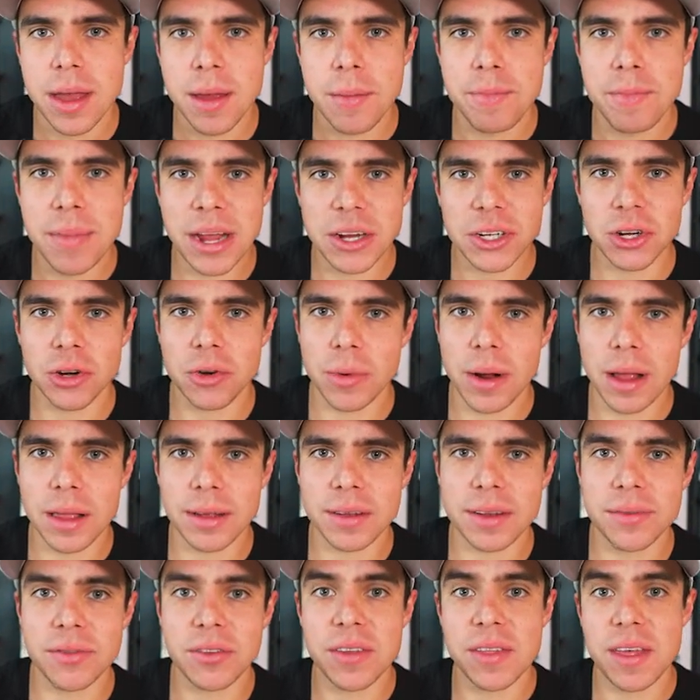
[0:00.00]
measured
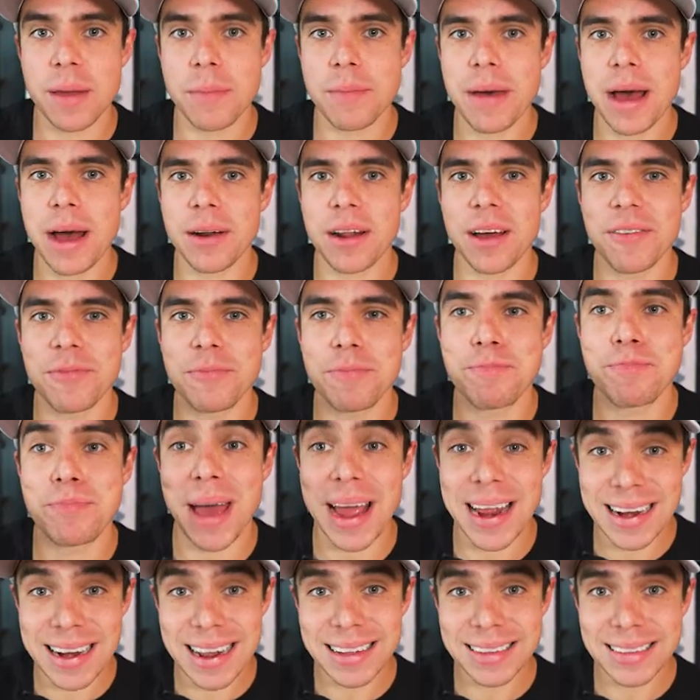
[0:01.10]
relative to the amount of pending